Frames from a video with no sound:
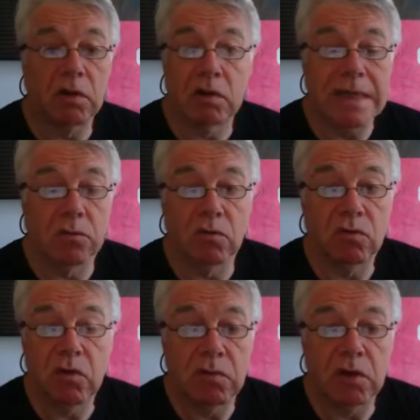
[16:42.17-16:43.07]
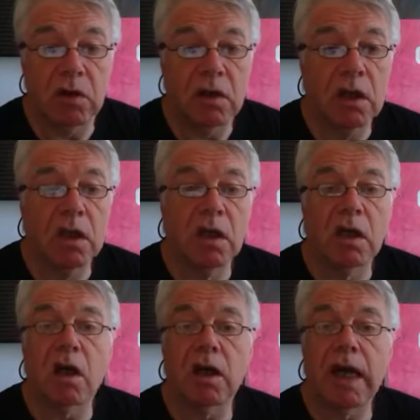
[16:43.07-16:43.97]
legal certificate
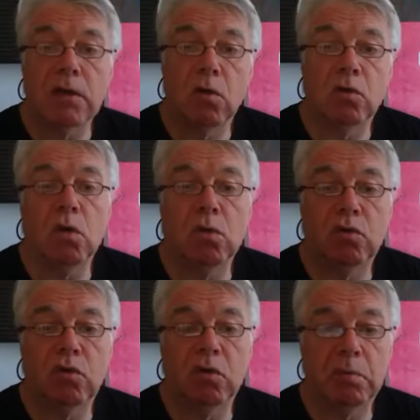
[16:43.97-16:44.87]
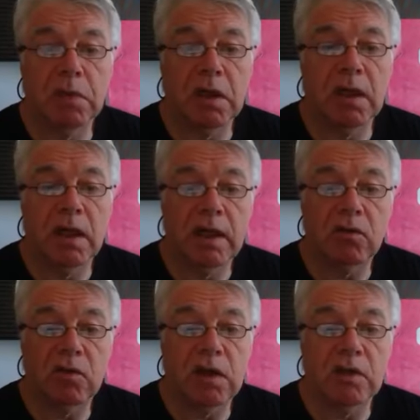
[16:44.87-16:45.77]
cannot also be
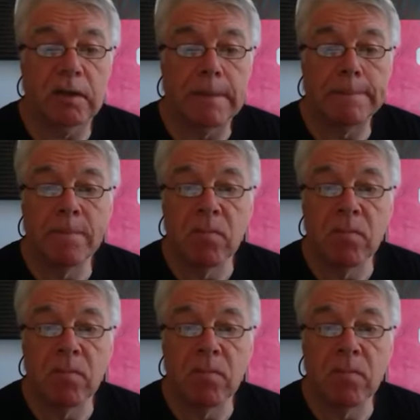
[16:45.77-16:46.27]
extended.